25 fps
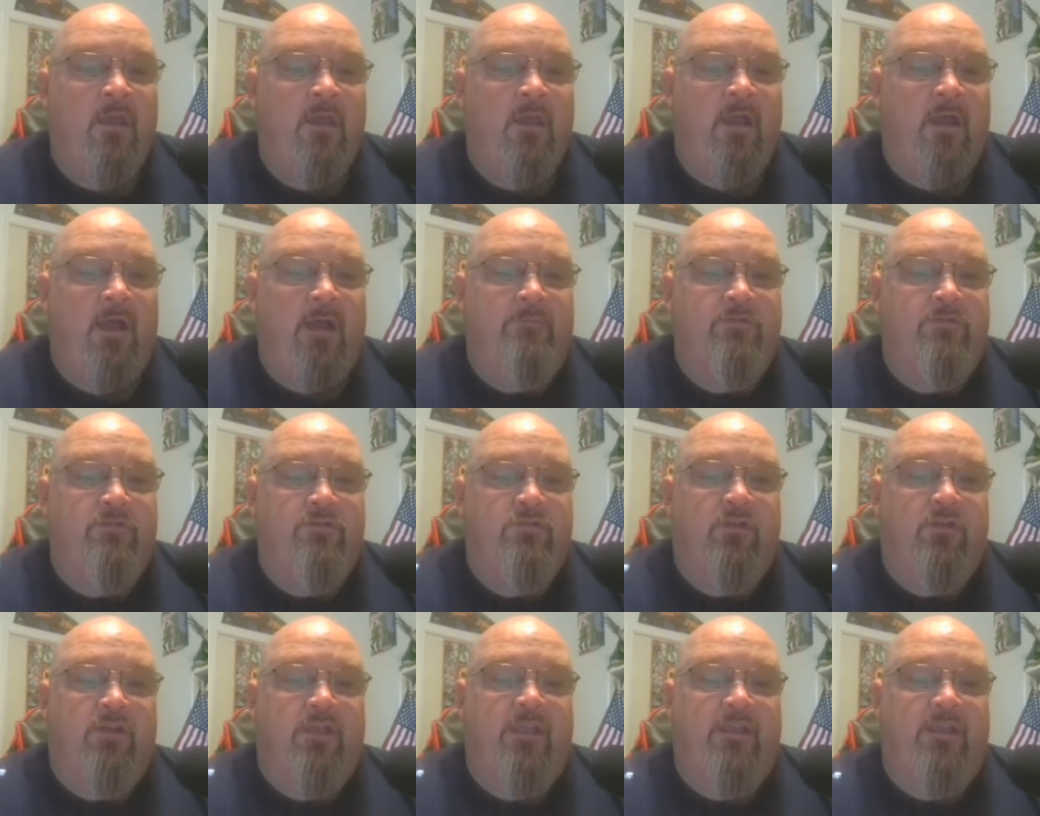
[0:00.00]
I'm
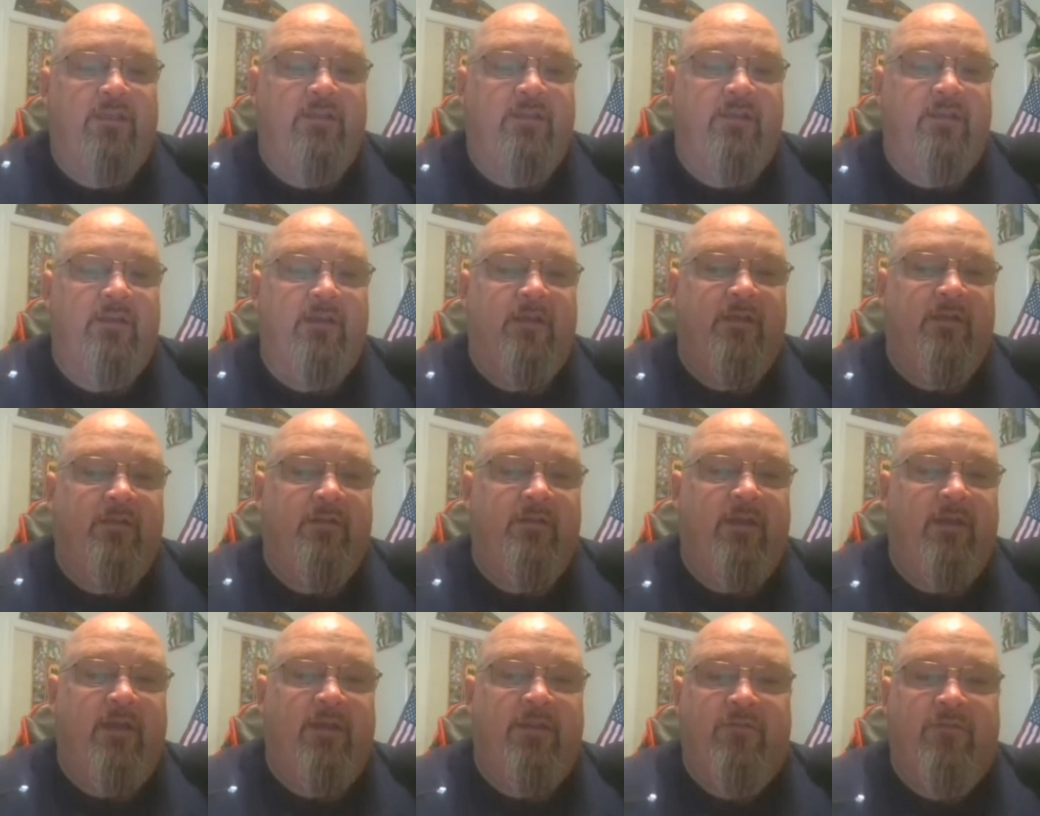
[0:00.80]
just looking at the
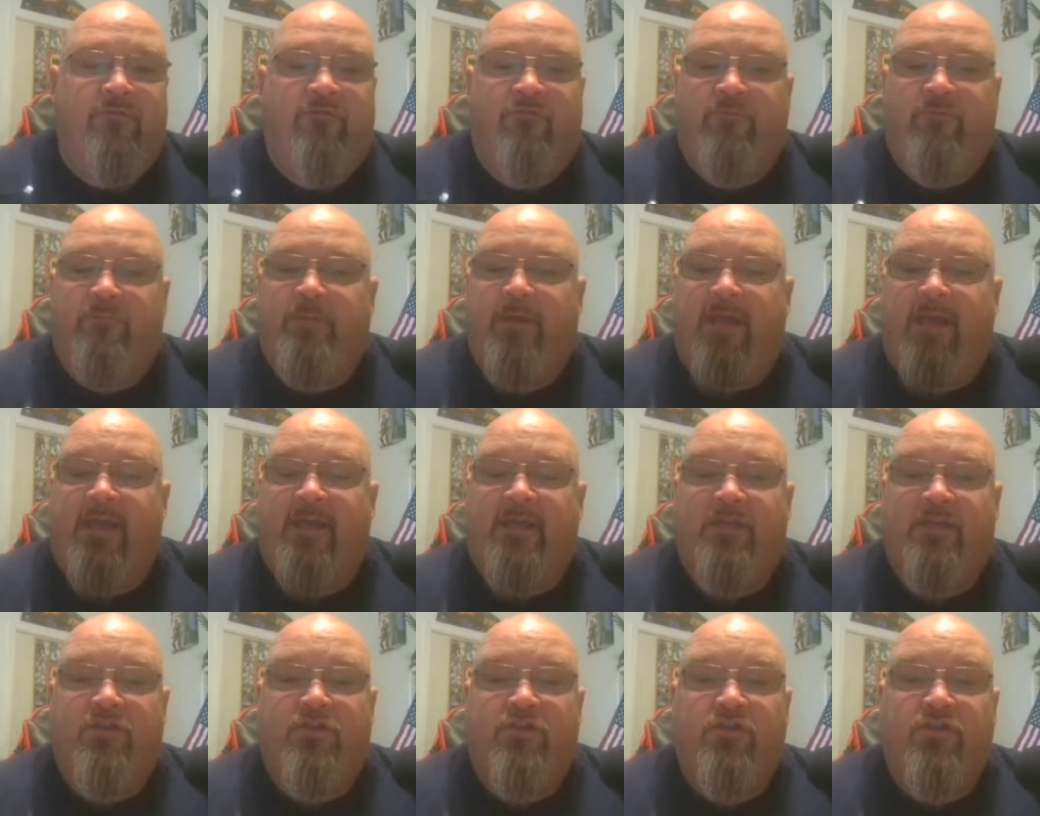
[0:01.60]
other
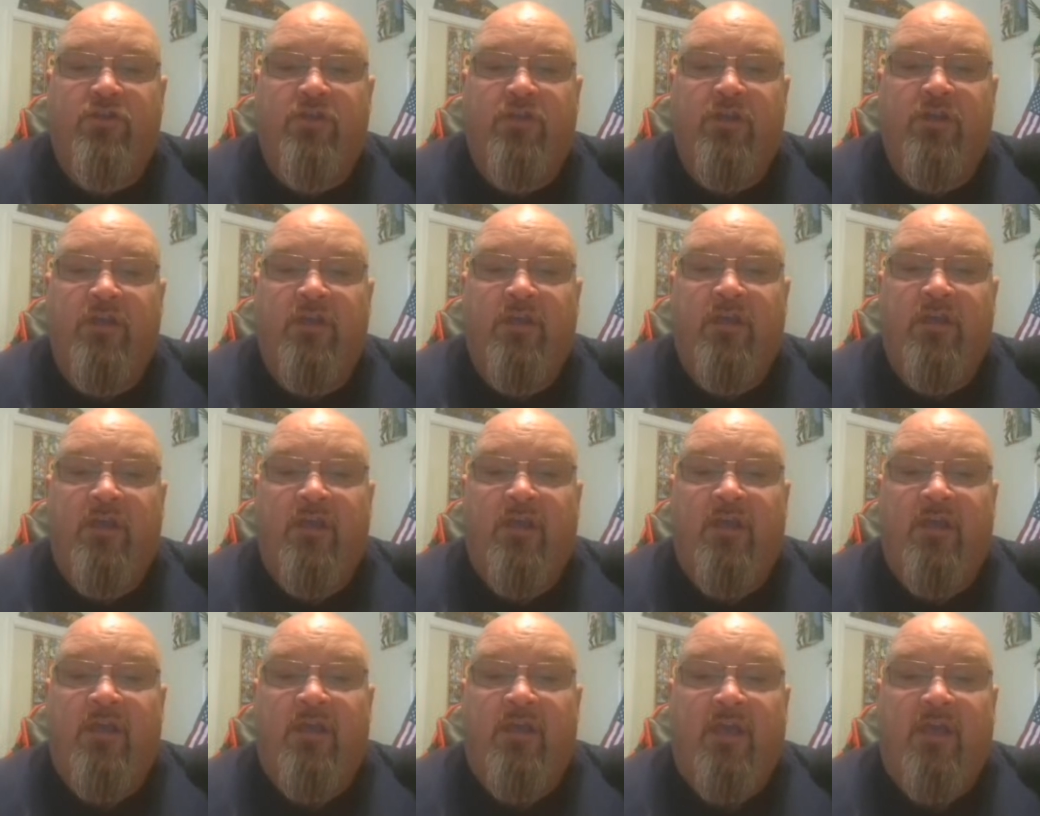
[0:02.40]
page.
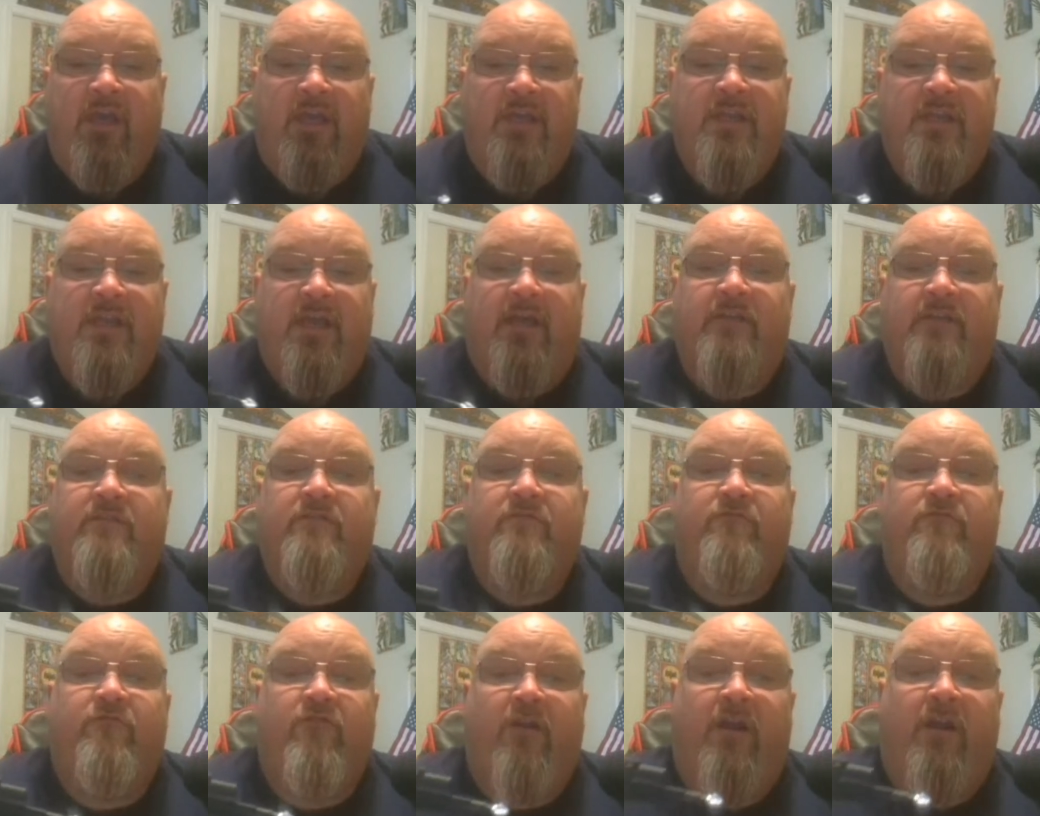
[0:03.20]
And yeah, it's
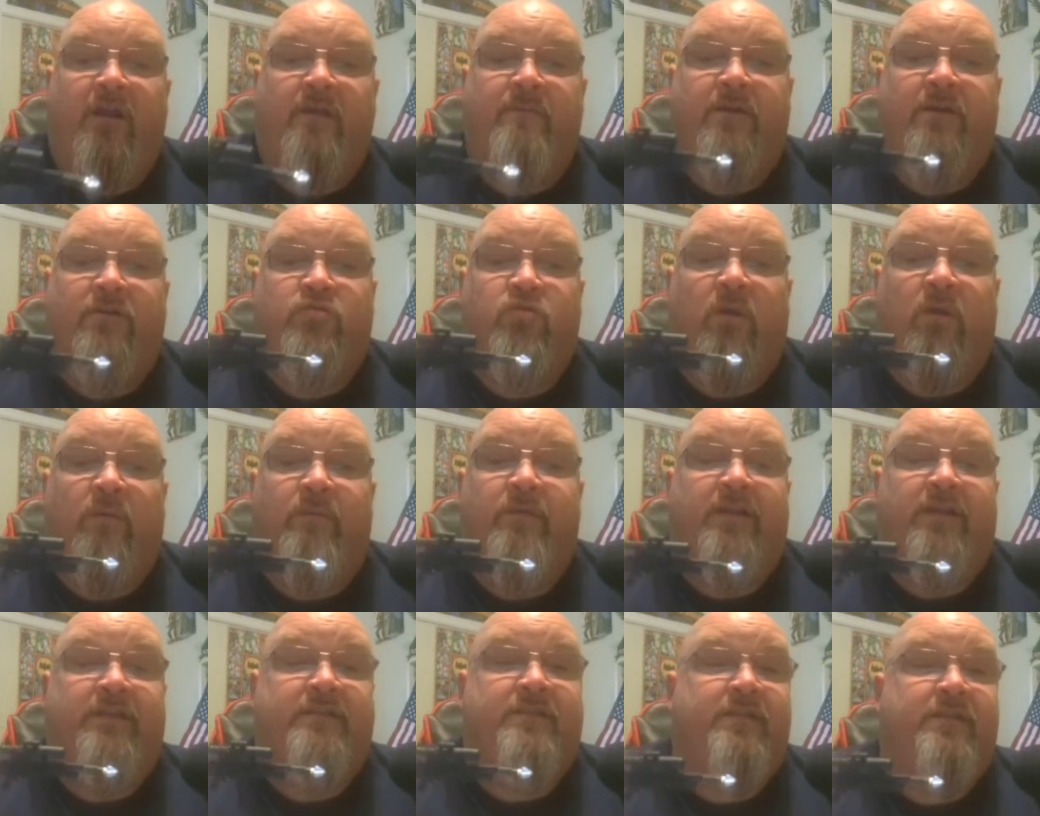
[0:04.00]
very much
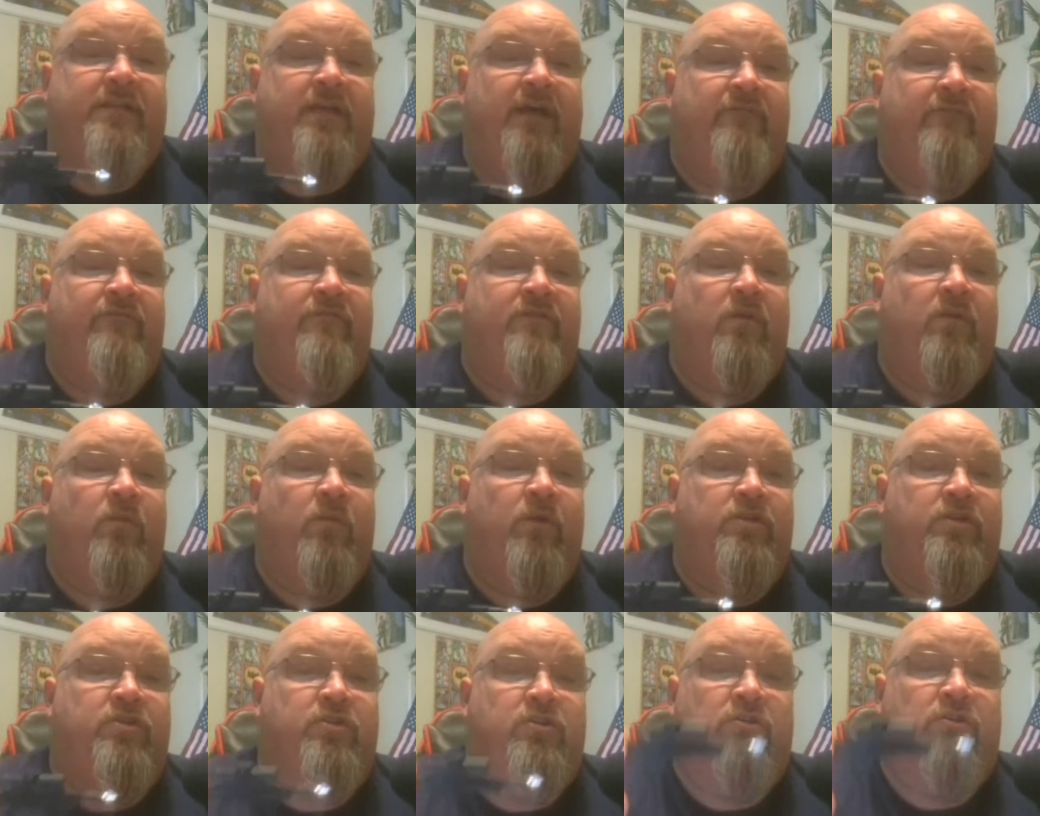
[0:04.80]
reminiscent of the
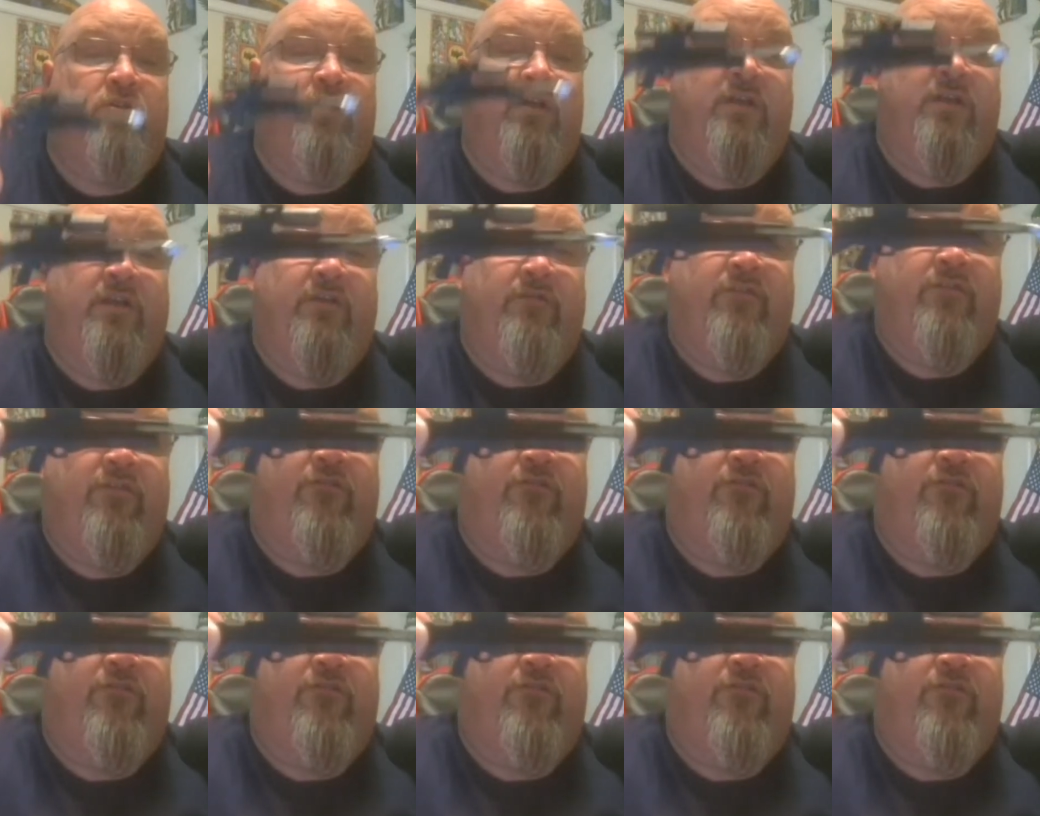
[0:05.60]
original look of the